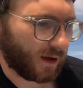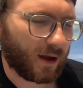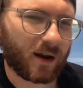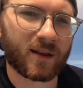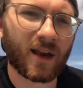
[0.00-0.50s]

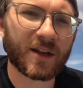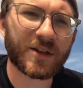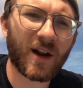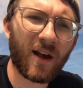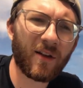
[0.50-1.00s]
and attach an
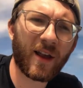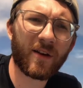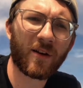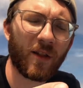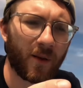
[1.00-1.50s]
alligator
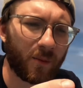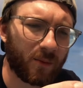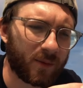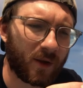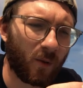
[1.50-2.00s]
clip
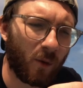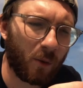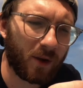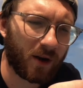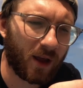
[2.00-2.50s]
to what will
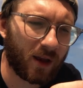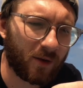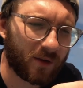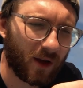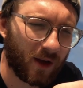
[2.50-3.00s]
be the negative
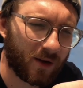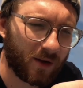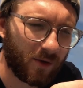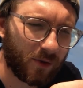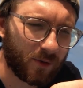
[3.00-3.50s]
side
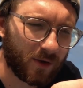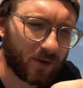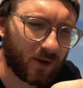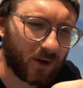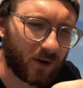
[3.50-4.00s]
of the
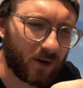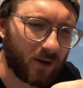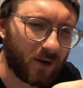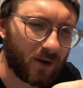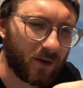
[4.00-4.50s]
resistor.
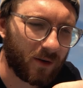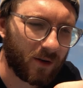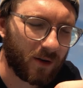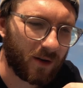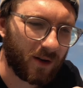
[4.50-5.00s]

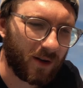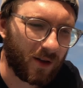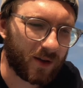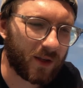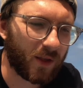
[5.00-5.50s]

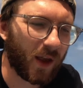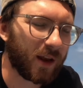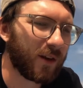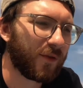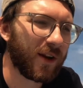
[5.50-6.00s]
This is then
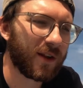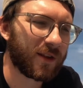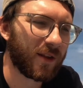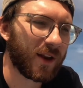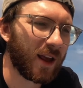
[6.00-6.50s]
going to feed
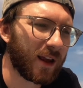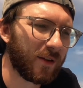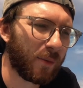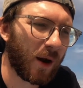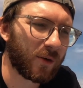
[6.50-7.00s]
into the
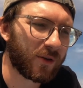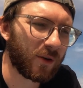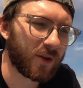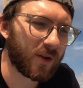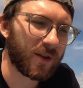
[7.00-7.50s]
negative power
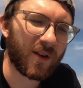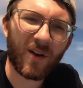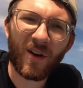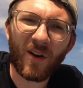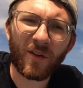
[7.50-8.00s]
source,
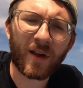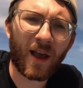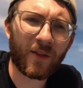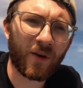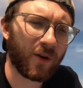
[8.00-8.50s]
or the
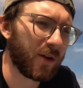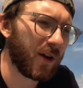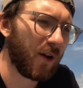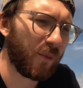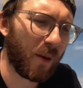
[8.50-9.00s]
cathode,
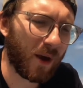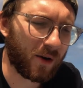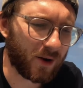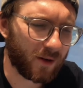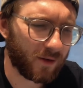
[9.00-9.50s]
of my battery.